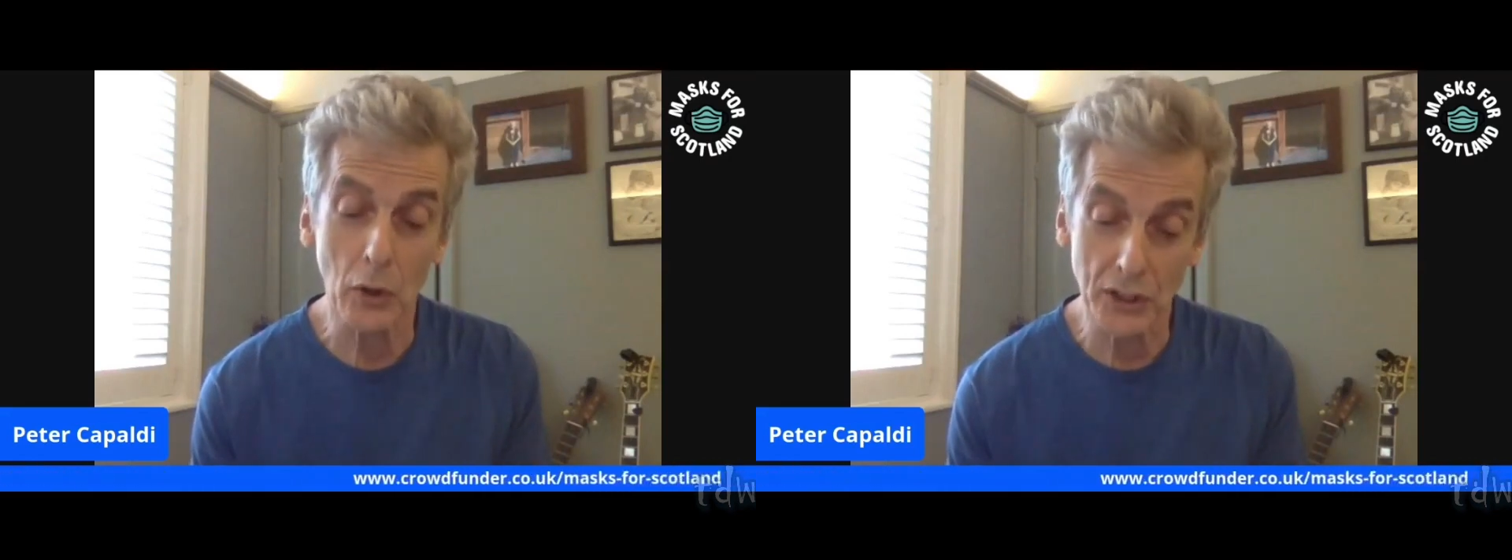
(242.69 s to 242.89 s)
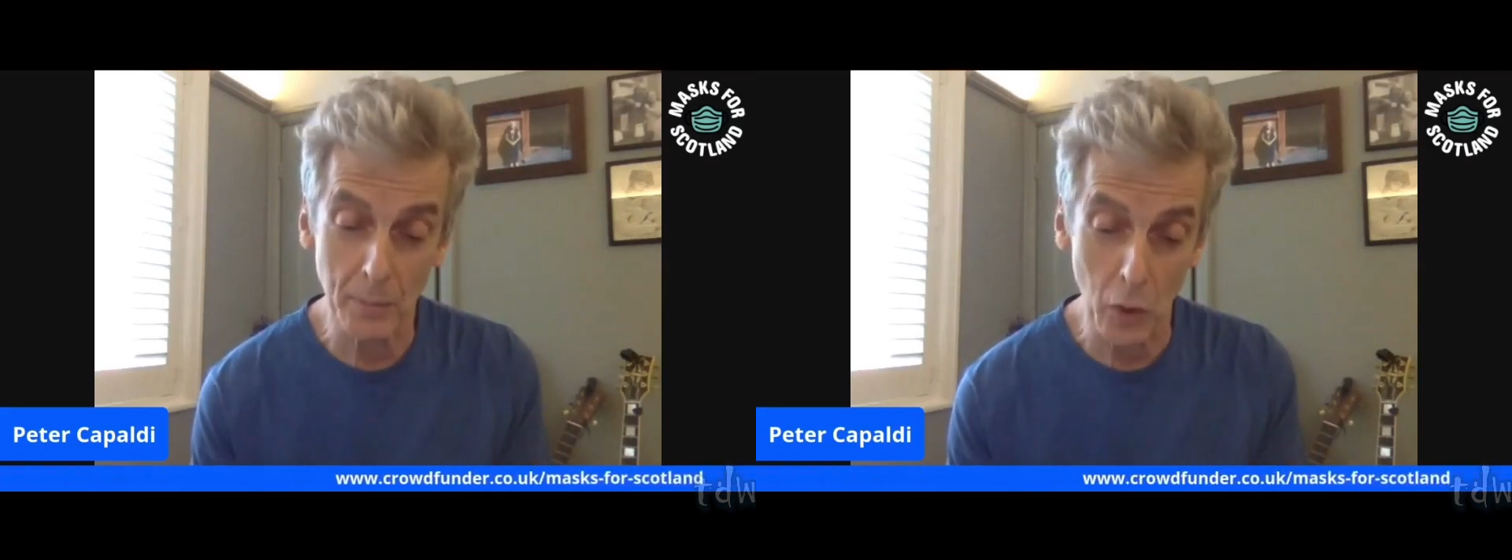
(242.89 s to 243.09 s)

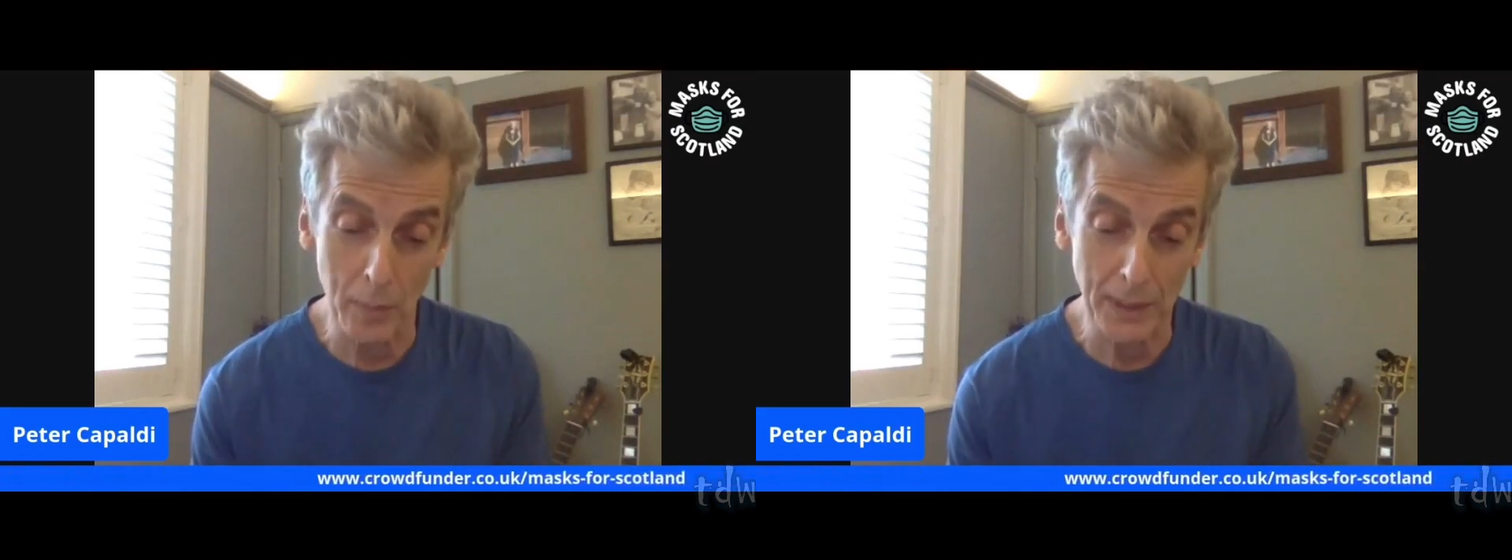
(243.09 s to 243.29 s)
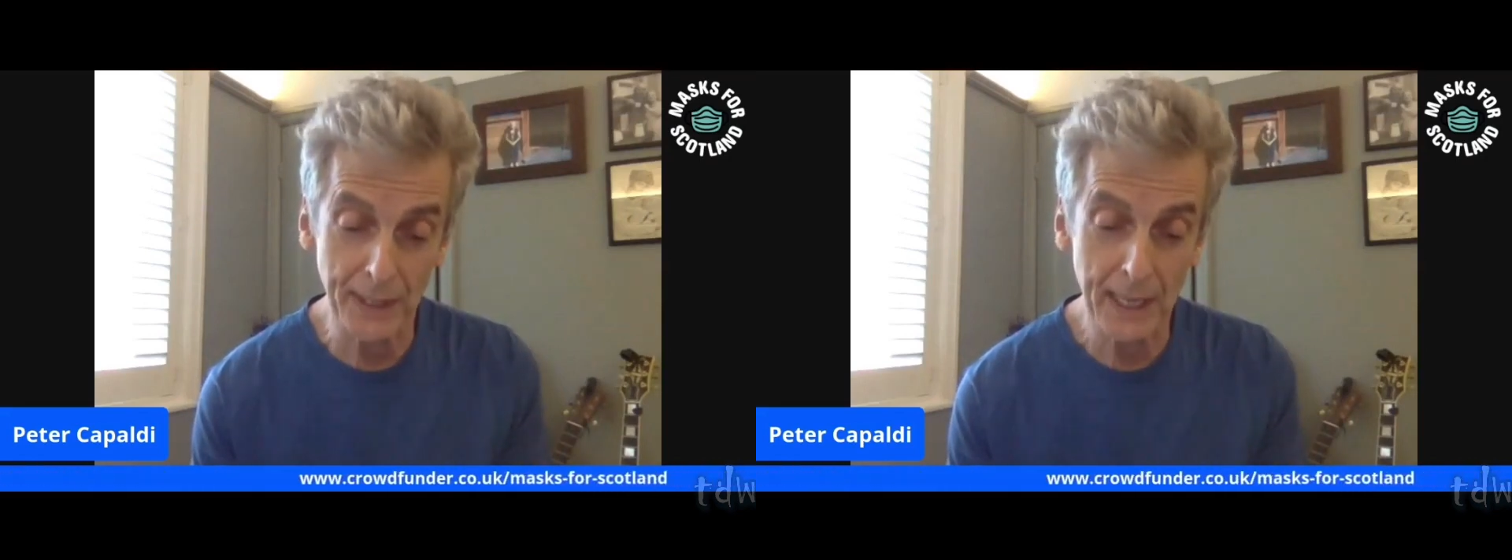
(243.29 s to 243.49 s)
pause a
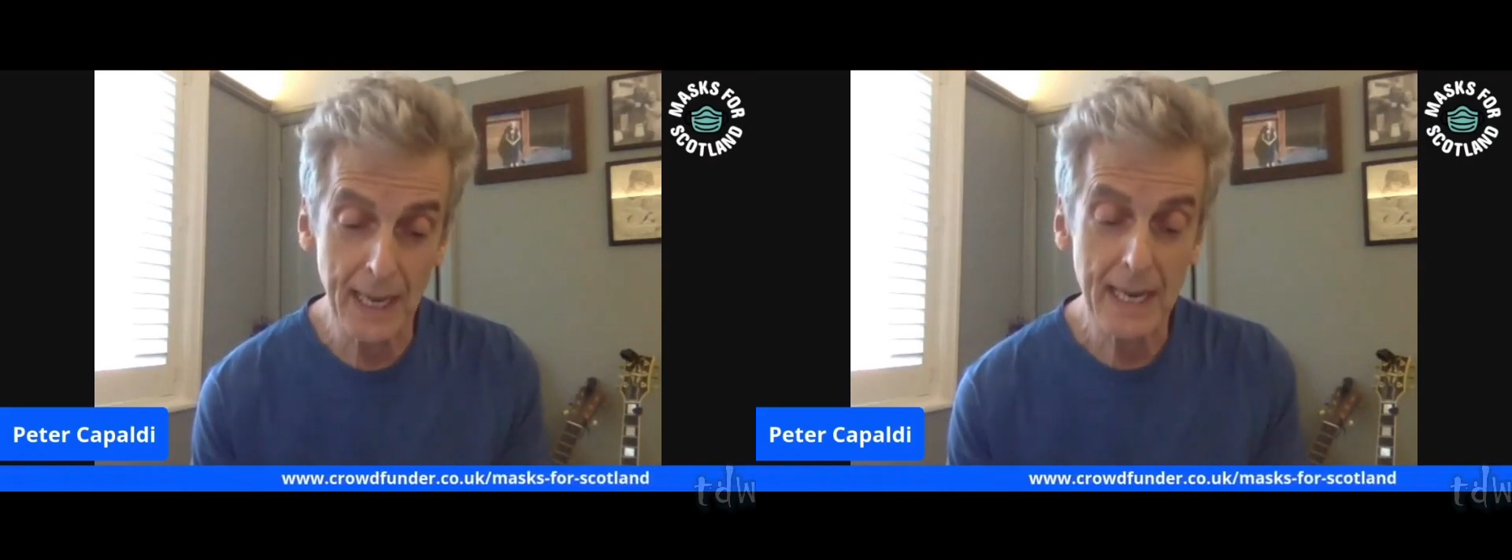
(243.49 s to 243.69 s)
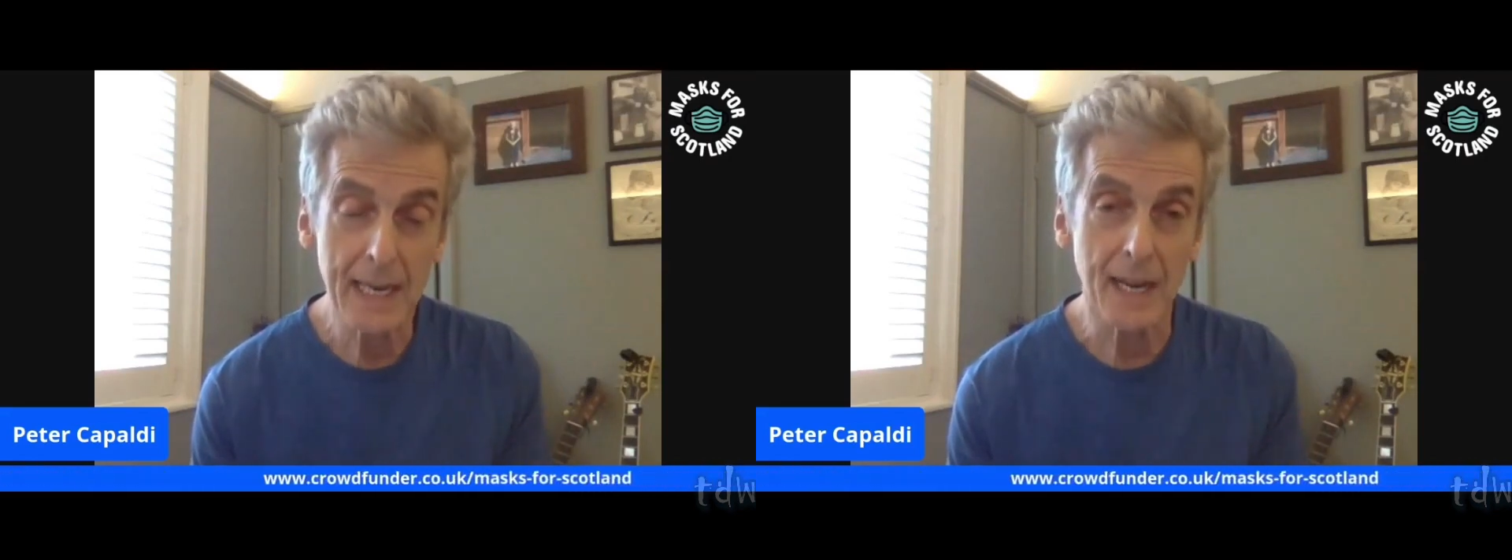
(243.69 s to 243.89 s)
moment
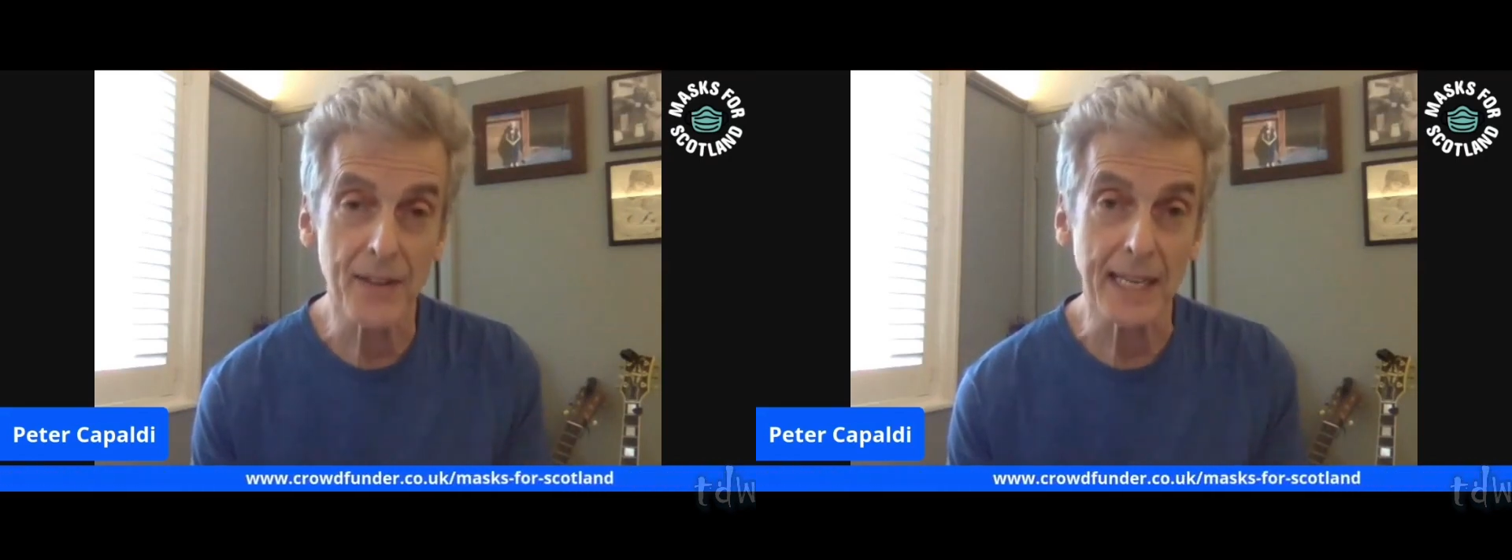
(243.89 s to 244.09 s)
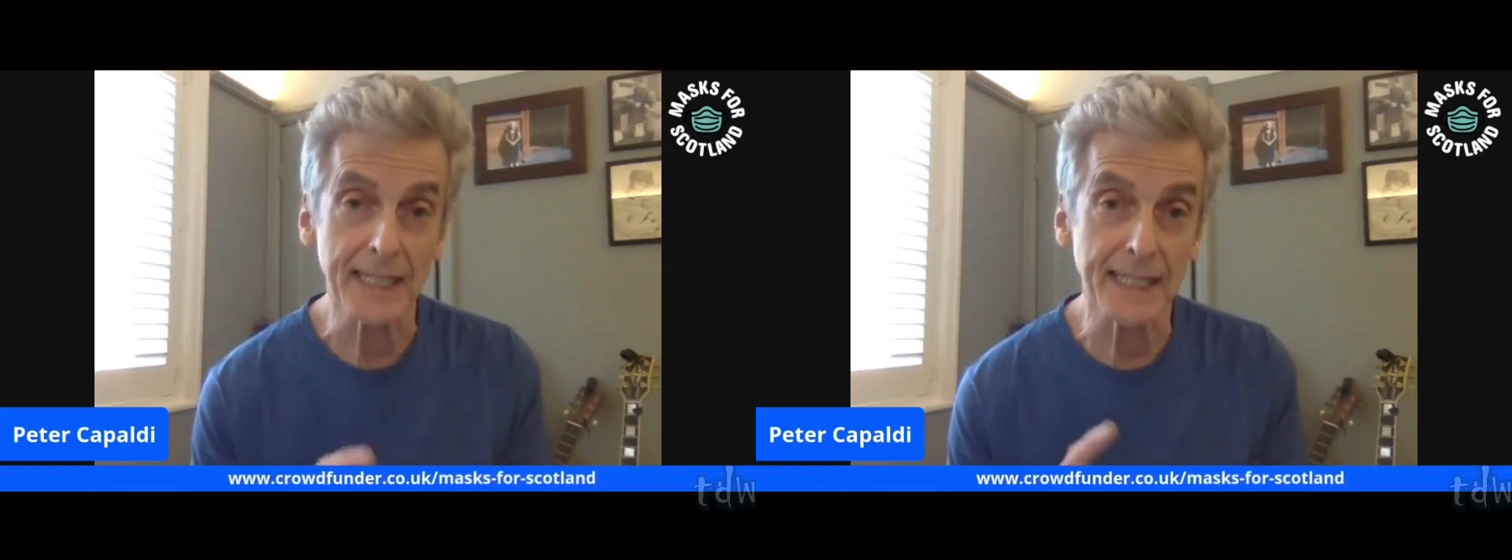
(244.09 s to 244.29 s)
and